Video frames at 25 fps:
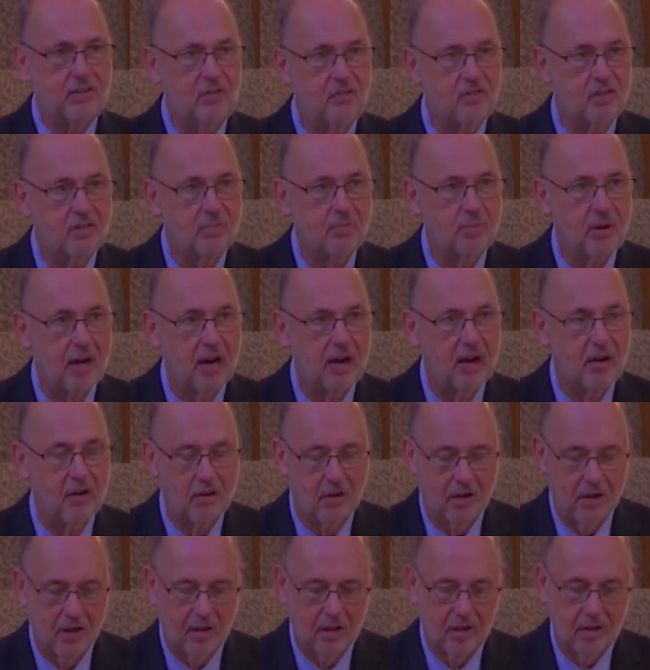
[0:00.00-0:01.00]
of prayer.
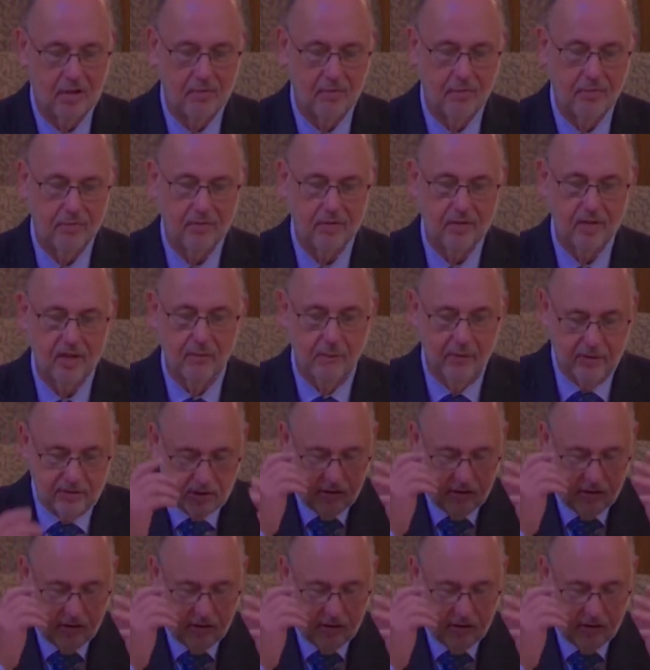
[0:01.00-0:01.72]
We should